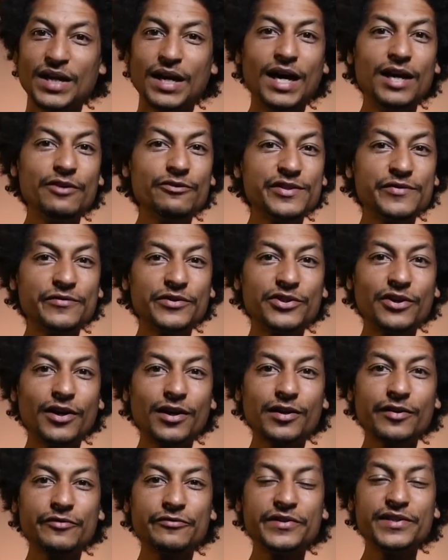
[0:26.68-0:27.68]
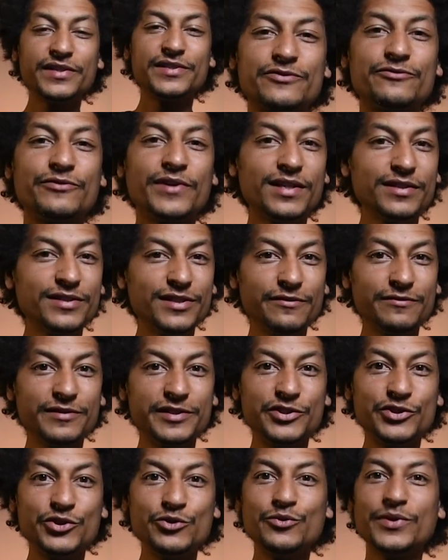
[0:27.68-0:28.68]
Iris photography is relatively
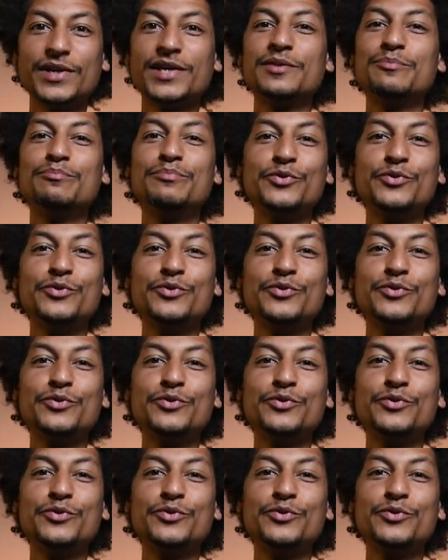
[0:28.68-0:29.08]
new and